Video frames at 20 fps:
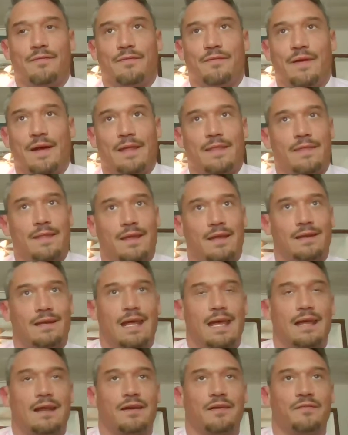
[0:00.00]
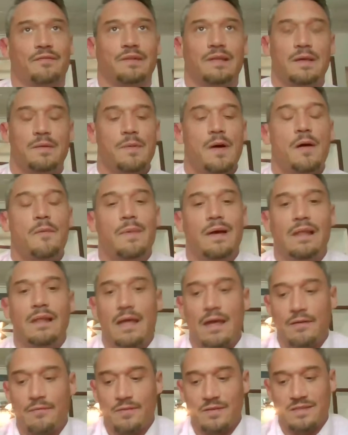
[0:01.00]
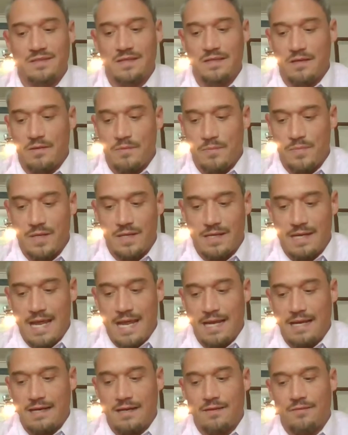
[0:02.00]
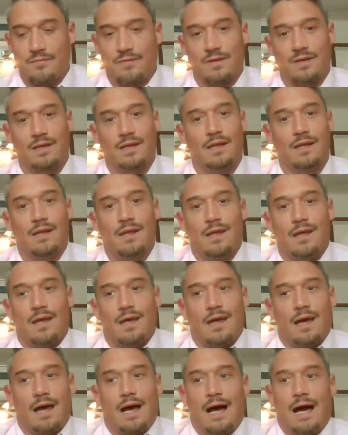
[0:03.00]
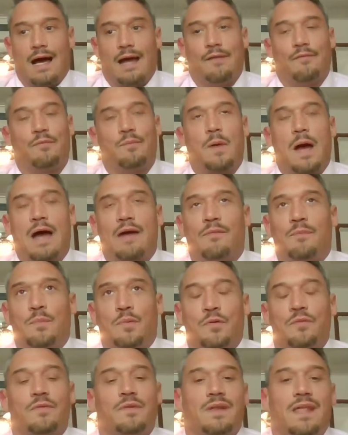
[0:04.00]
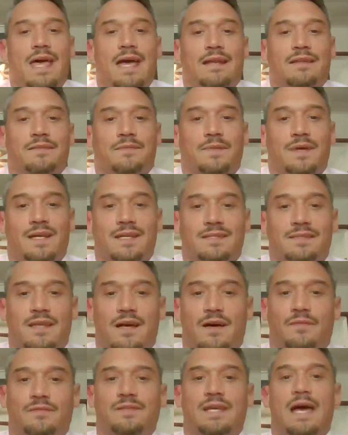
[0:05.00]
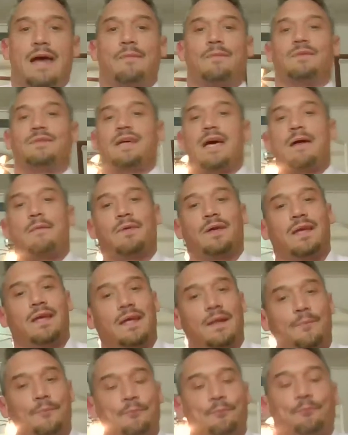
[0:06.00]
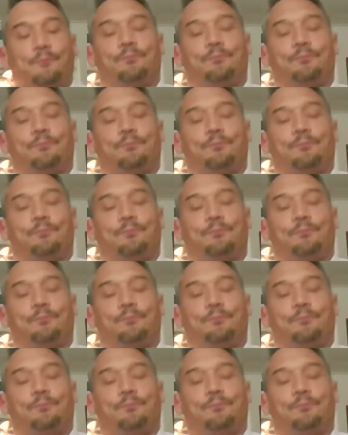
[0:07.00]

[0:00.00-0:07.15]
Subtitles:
If I think negatively about my life, it's going to be negative. And I've proven that to myself time and time again